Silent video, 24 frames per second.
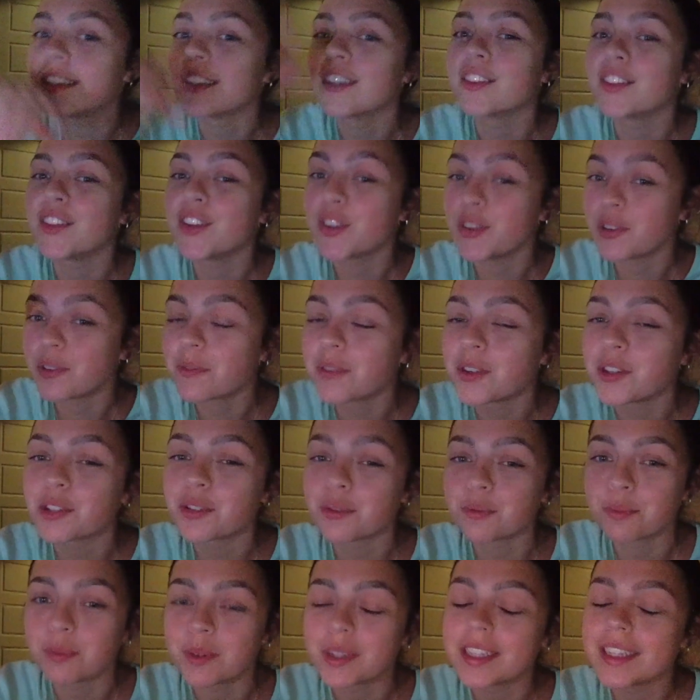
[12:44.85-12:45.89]
the universe
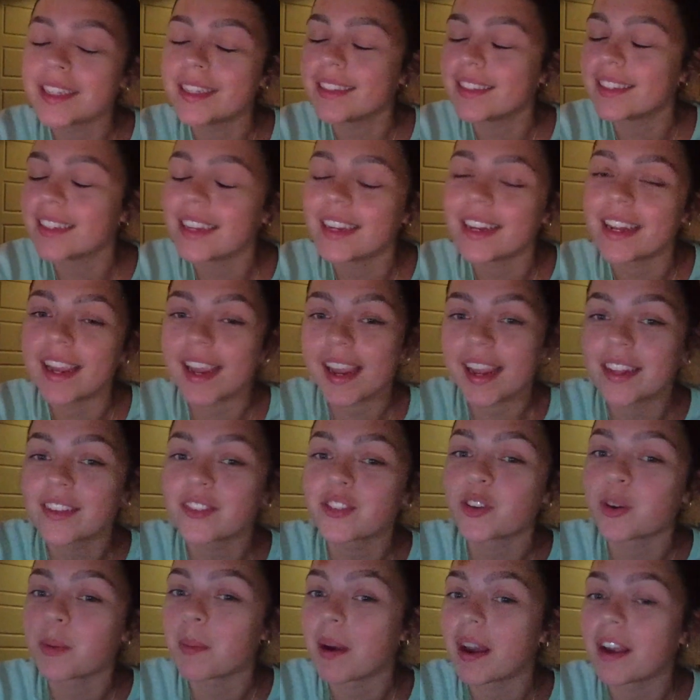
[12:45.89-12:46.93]
really did
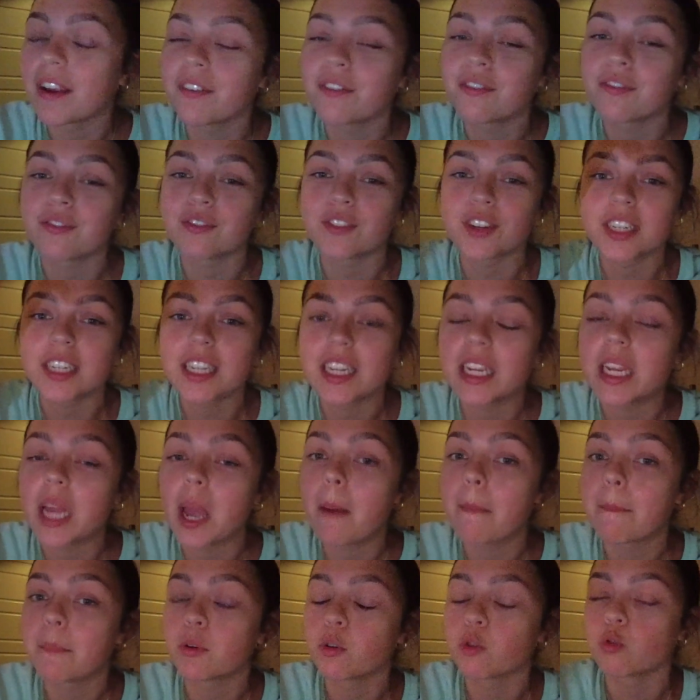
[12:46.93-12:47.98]
answer my freaking
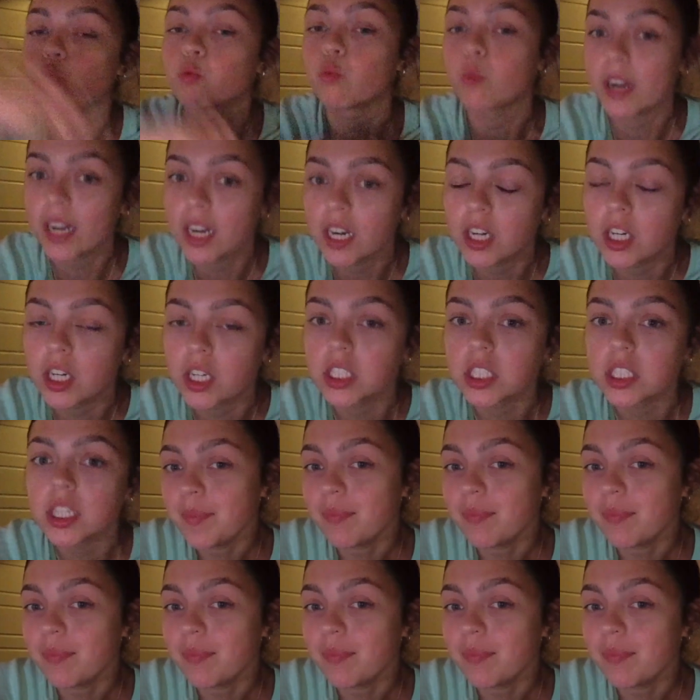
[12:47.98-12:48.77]
prayers.